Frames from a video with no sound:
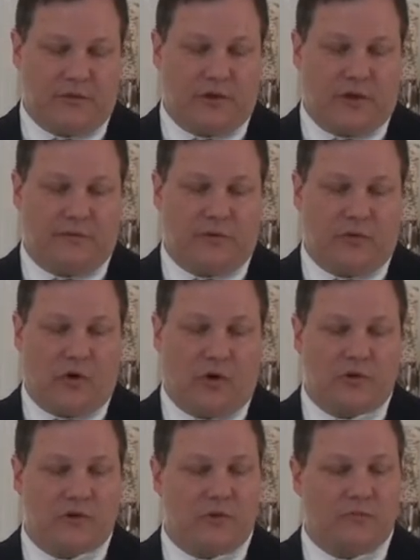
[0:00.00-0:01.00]
You have
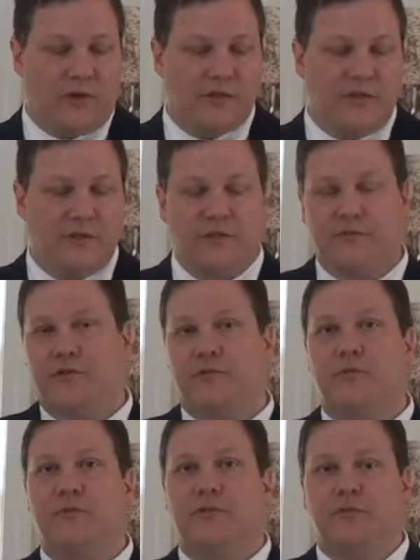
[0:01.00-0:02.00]
long-term residents of
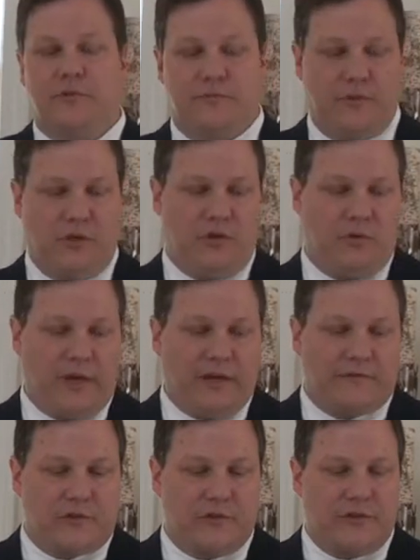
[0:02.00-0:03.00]
Jerusalem who
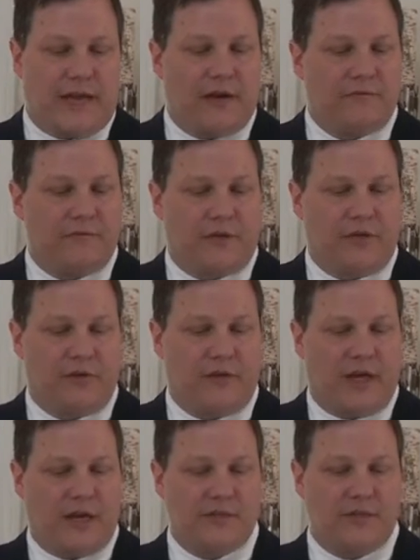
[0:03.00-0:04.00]
may have turned out for
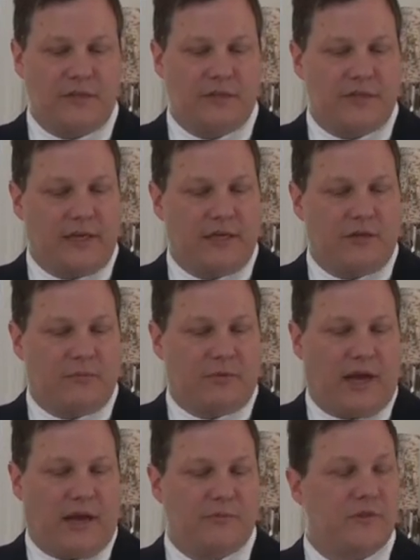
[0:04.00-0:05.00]
curiosity's sake or
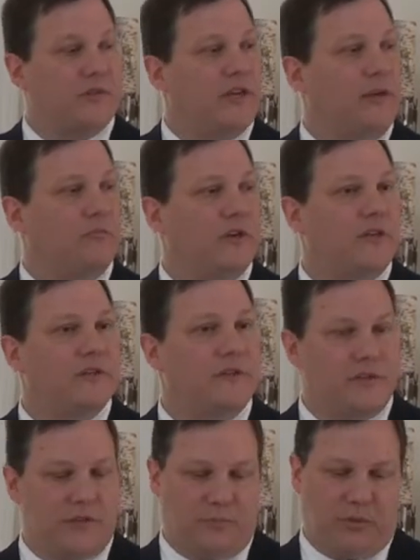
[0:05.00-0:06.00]
perhaps the same
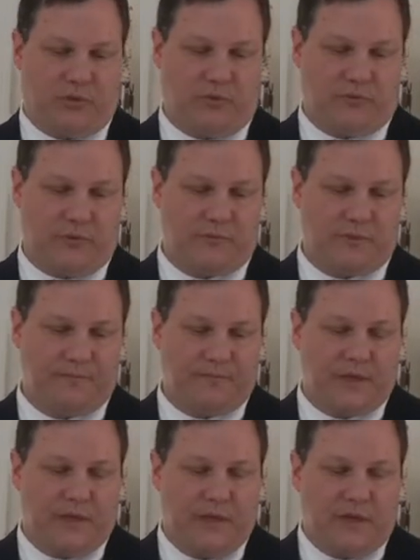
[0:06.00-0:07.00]
reason as the pilgrims.
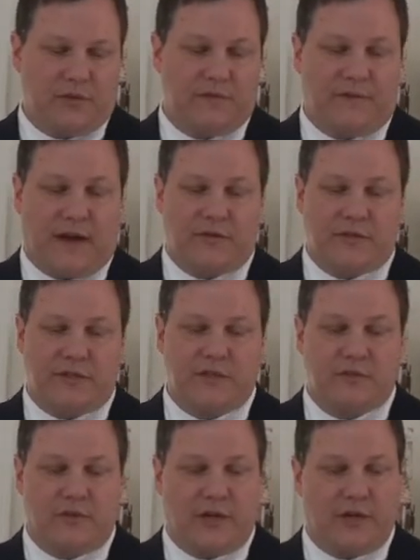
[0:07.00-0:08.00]
The Pharisees